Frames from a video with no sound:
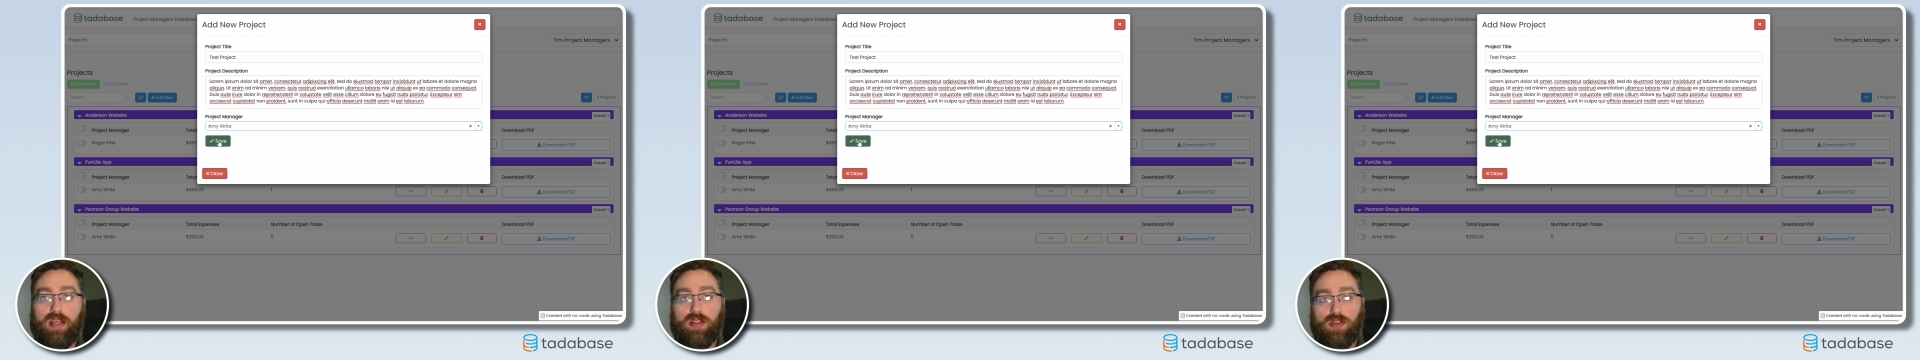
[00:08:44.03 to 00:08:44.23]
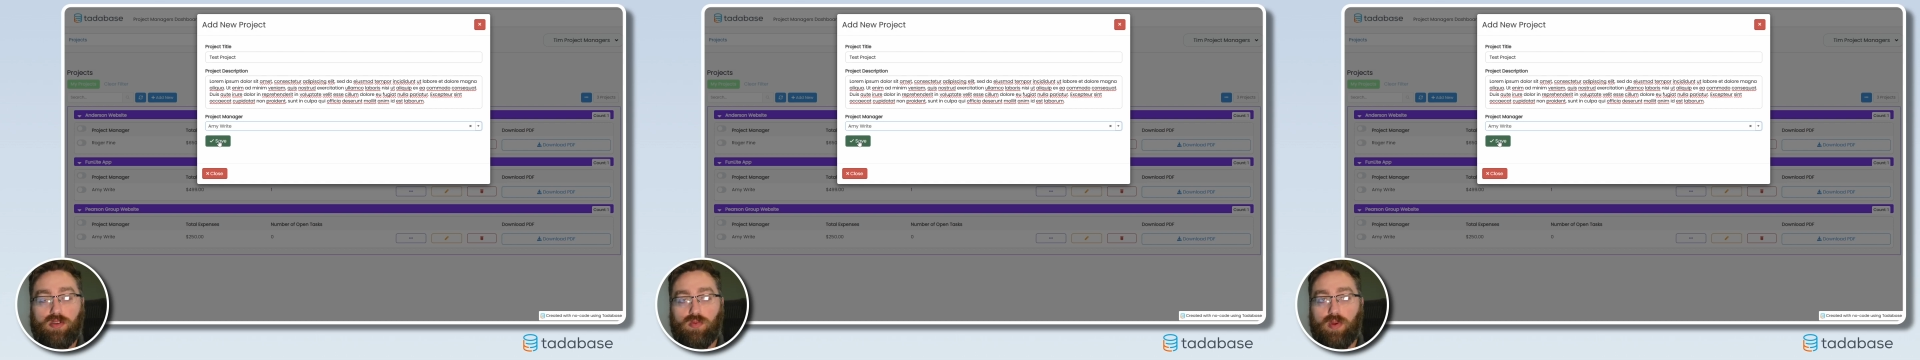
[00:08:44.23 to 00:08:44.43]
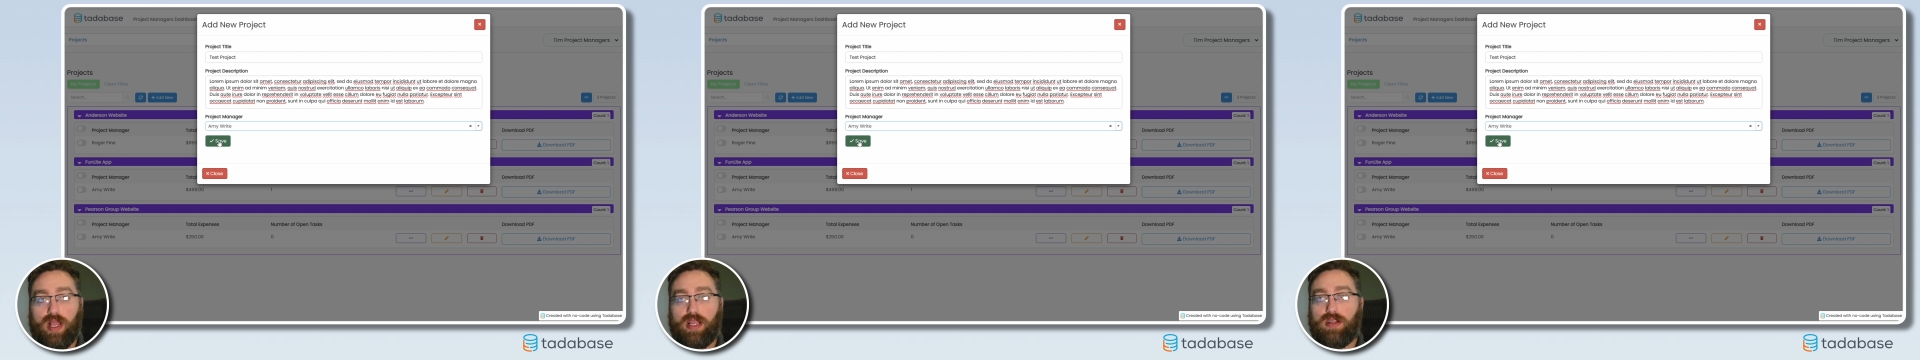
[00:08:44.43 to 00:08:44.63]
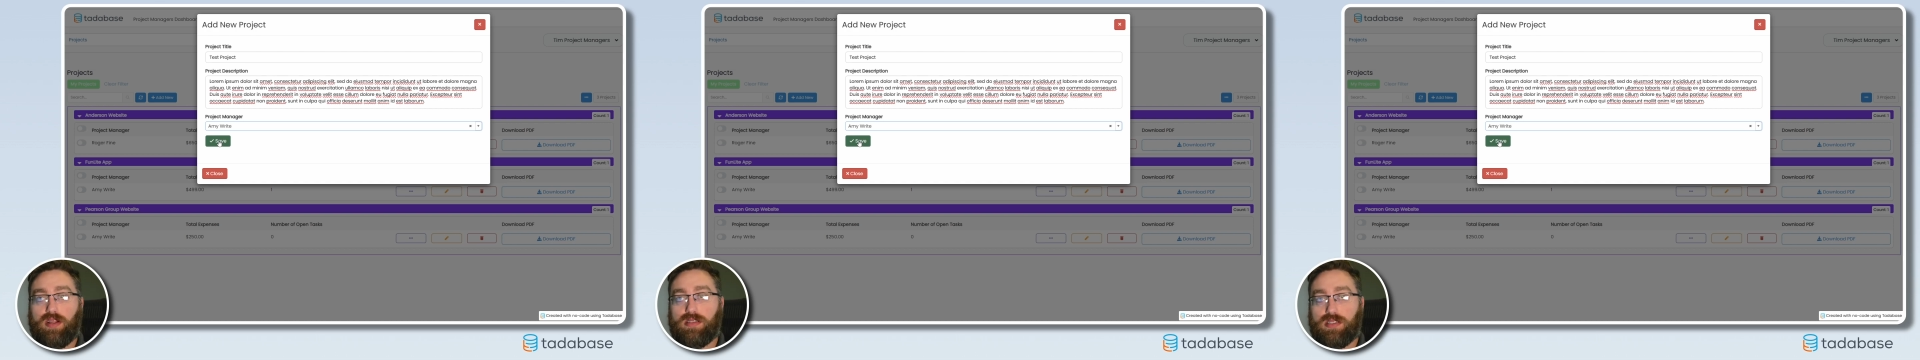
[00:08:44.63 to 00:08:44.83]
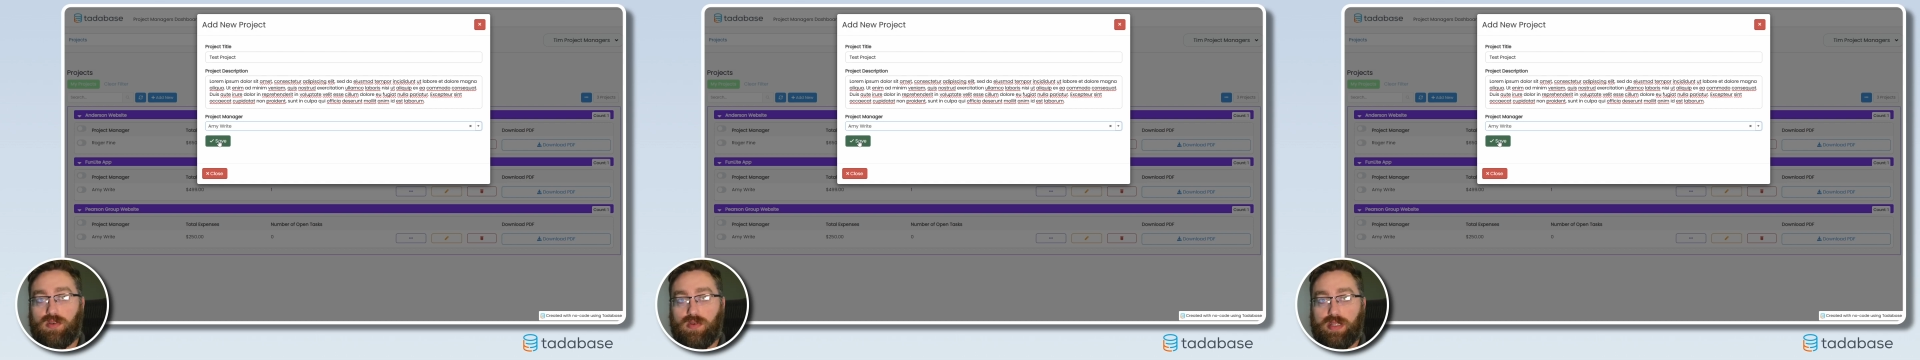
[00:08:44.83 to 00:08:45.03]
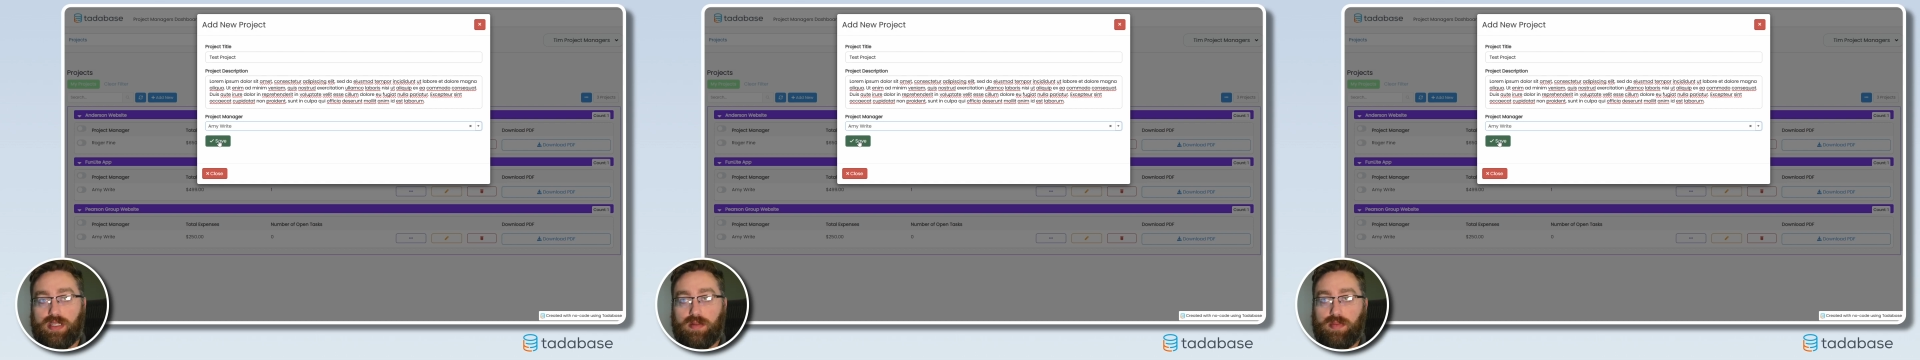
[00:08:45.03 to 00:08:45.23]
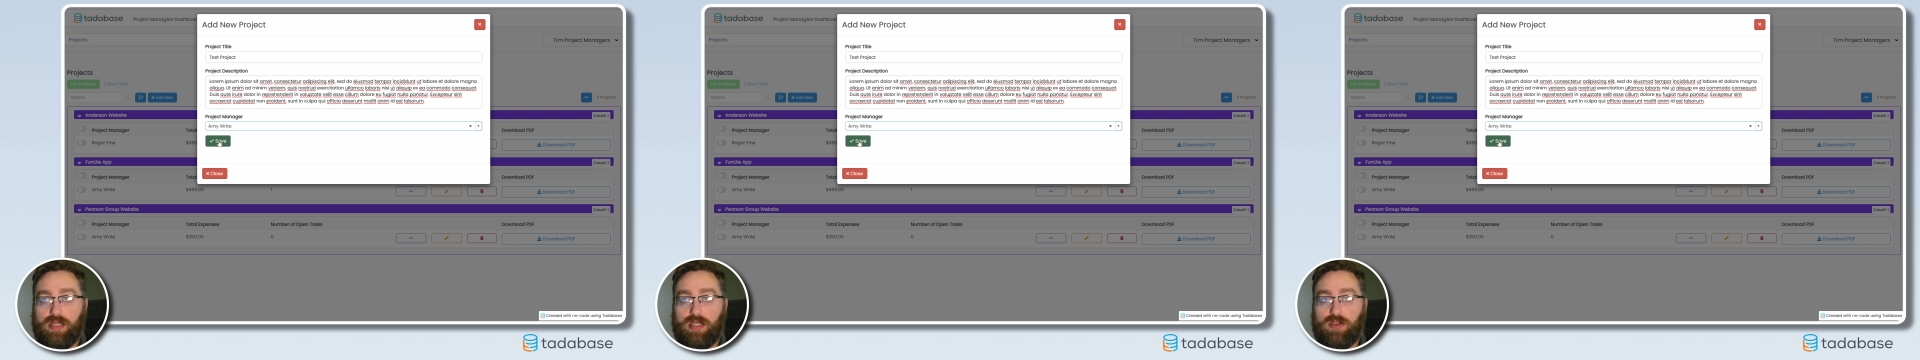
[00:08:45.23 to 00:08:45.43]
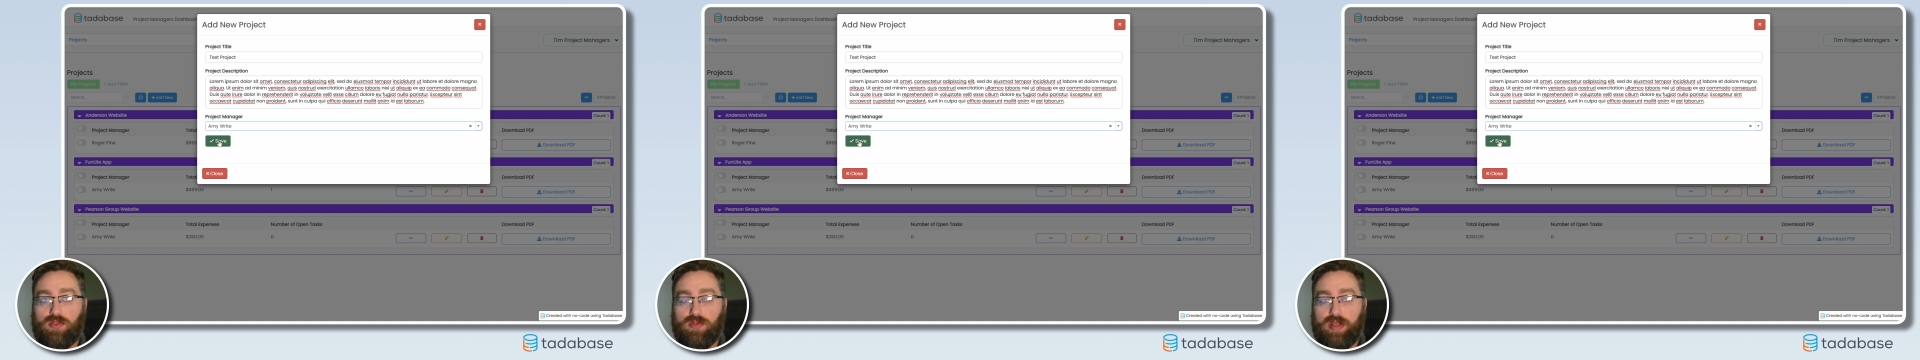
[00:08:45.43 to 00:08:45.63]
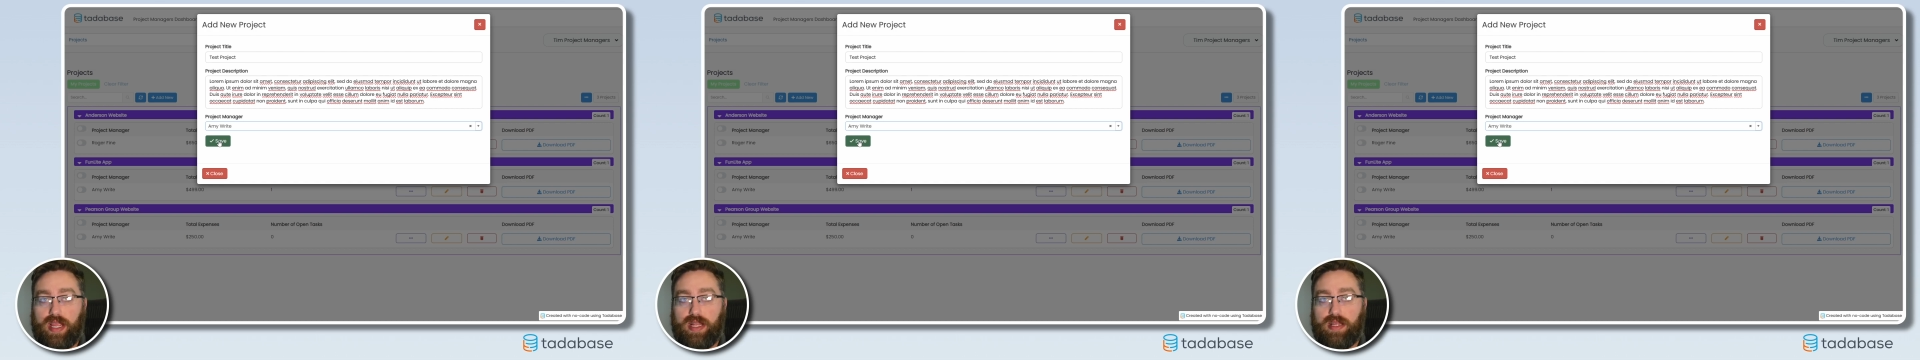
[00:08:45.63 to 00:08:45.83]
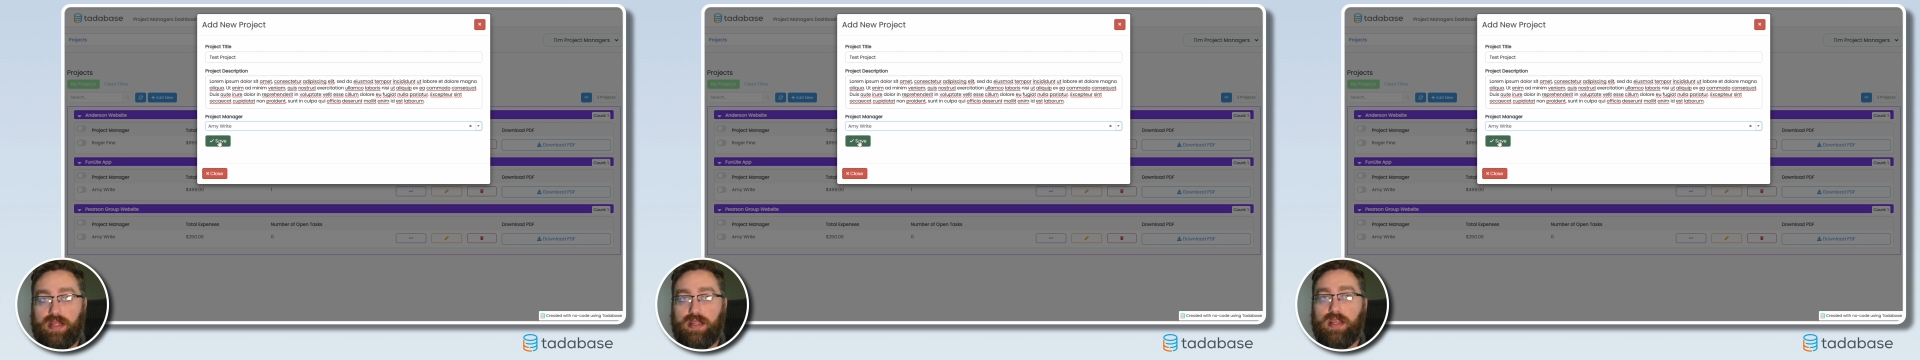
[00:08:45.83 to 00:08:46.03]
The record is going to be
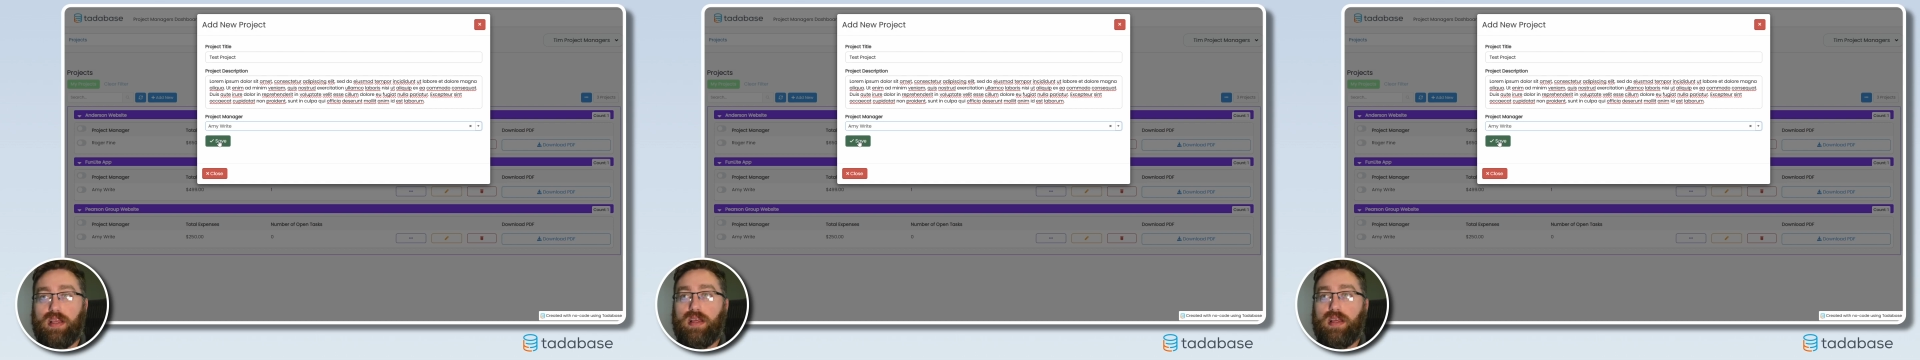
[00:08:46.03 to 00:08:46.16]
created.